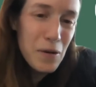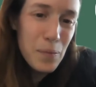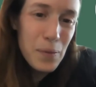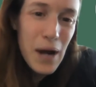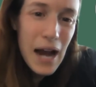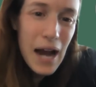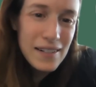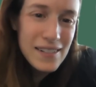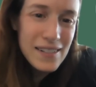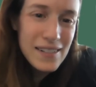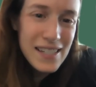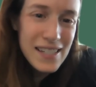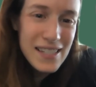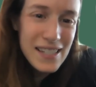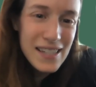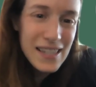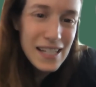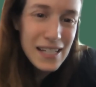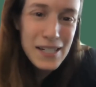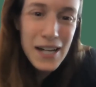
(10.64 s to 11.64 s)
practices
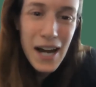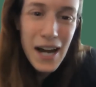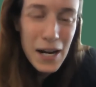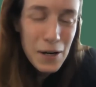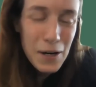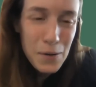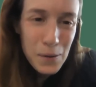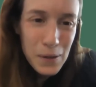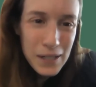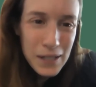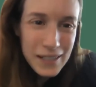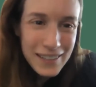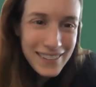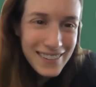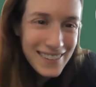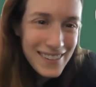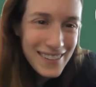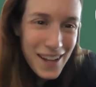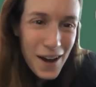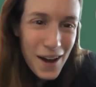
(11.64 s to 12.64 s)
in the entire
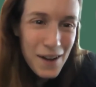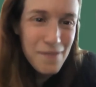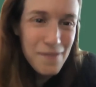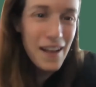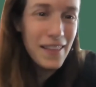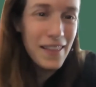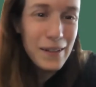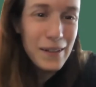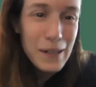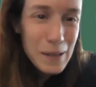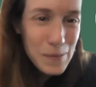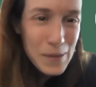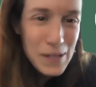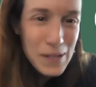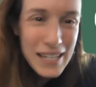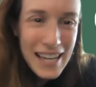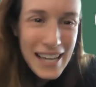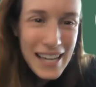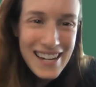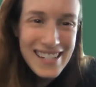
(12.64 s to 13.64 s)
world, nonviolent
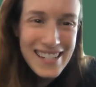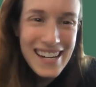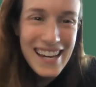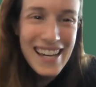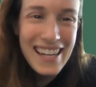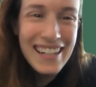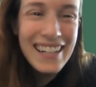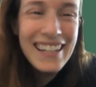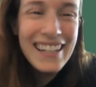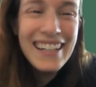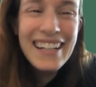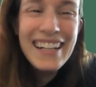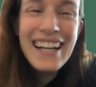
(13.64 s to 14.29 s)
communication,